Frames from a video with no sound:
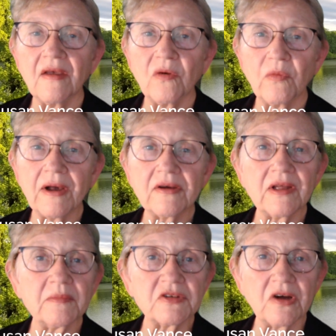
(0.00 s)

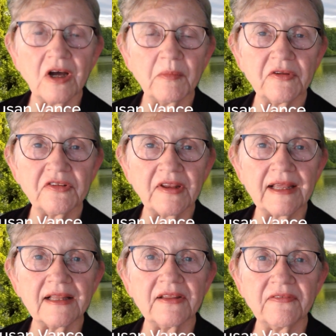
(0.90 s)
Welcome to Almost
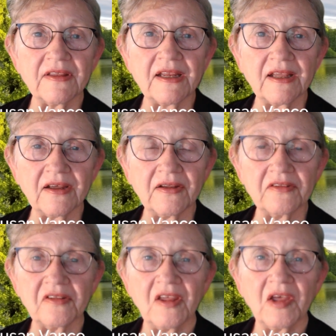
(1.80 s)
Daily Videos.
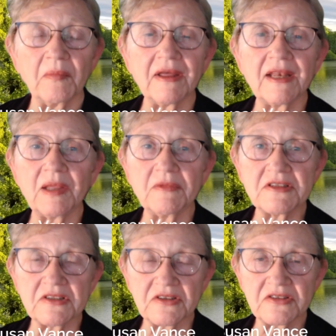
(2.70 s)
My name is
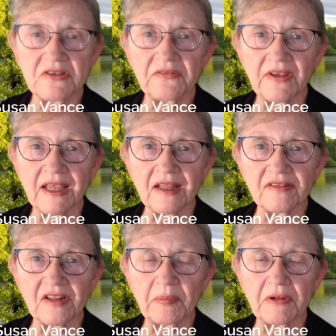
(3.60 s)
Susan Vance.
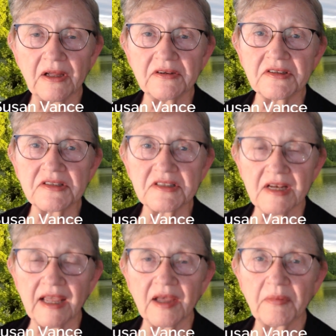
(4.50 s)
I belong to
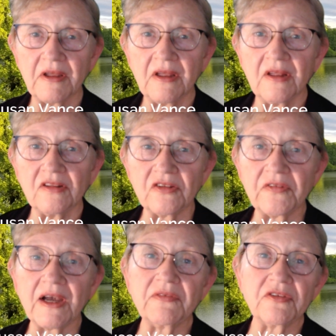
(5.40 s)
SNAP,
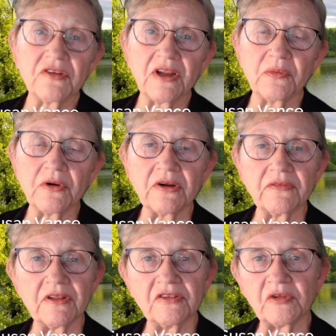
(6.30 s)
Survivors Network of
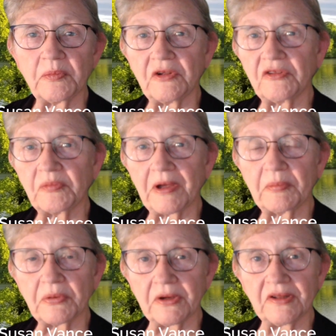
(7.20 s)
Those Abused by
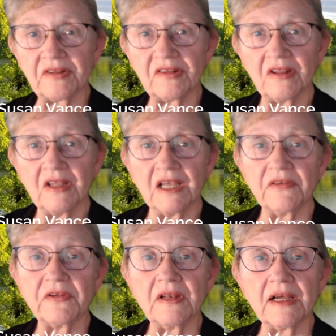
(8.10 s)
Priests. If
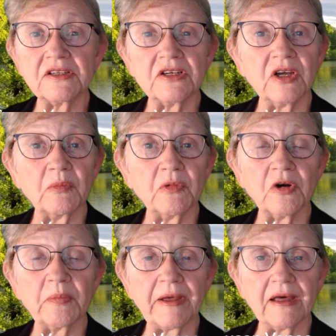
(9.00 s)
you'd like to know more
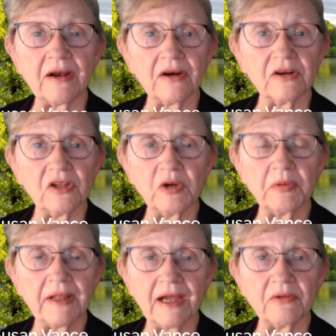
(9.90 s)
about our global
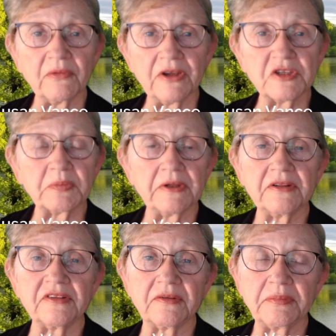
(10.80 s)
outreach,
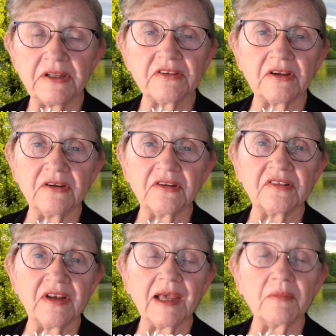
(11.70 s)
please go to
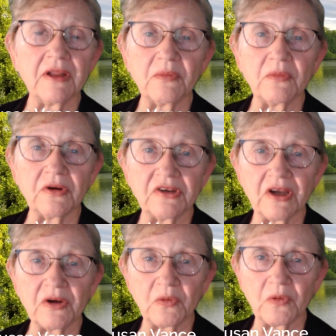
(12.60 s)

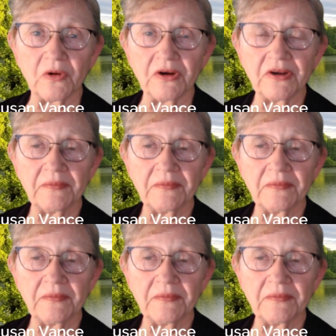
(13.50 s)
snapnetwork.org.